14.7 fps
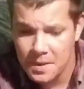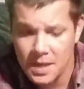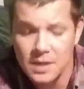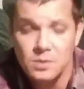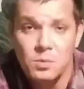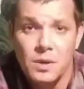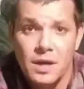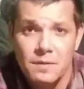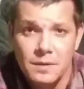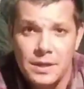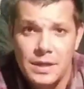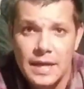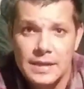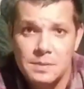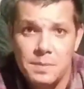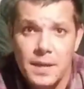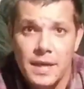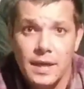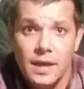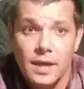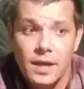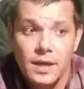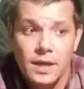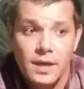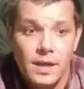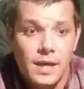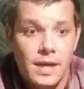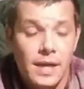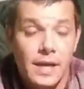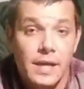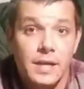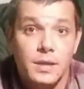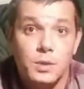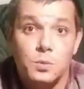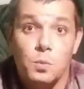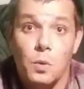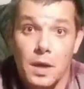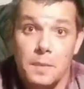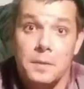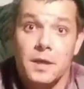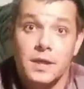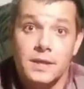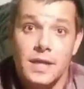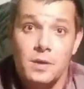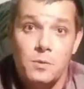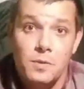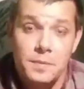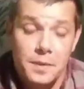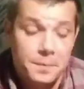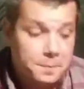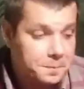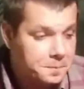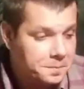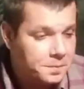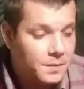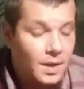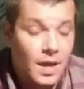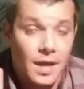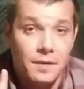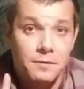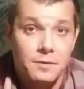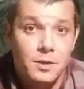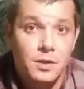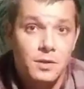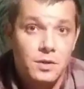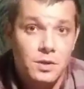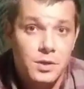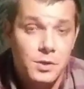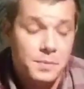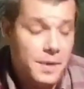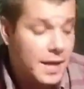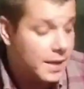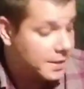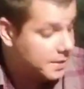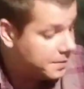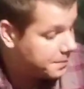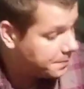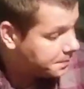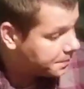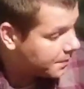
Because whatever you guys pick is what I'm going to take with me. I have 2 bags.